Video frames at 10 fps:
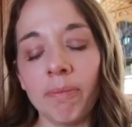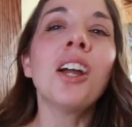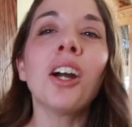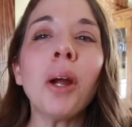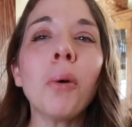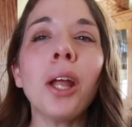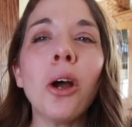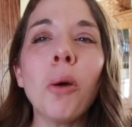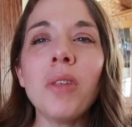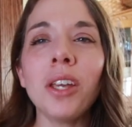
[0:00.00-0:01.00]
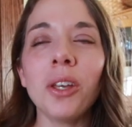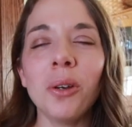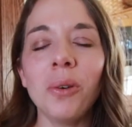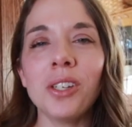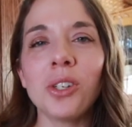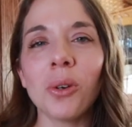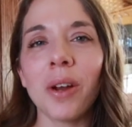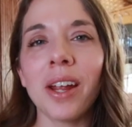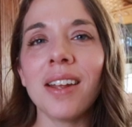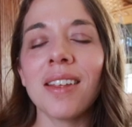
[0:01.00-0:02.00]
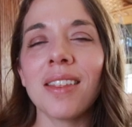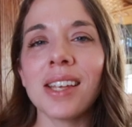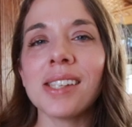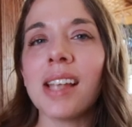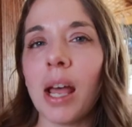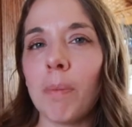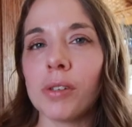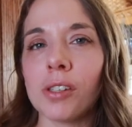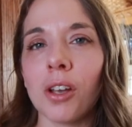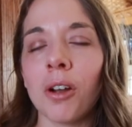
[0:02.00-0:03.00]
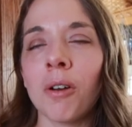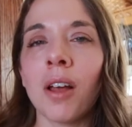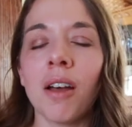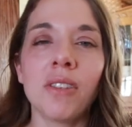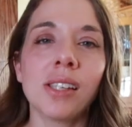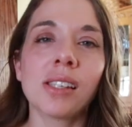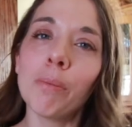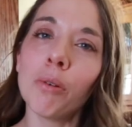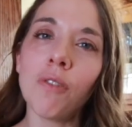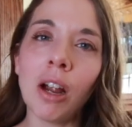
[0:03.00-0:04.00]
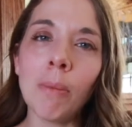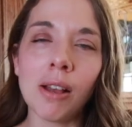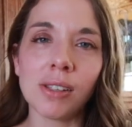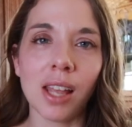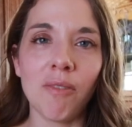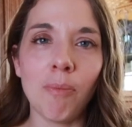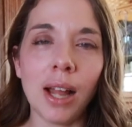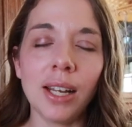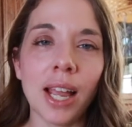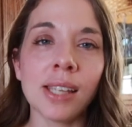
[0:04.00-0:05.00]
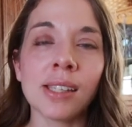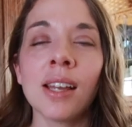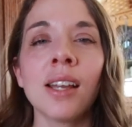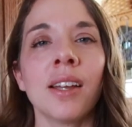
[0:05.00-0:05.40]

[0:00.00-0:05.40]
All right, well, I hope that you enjoyed this episode of the Simple Farmhouse Life podcast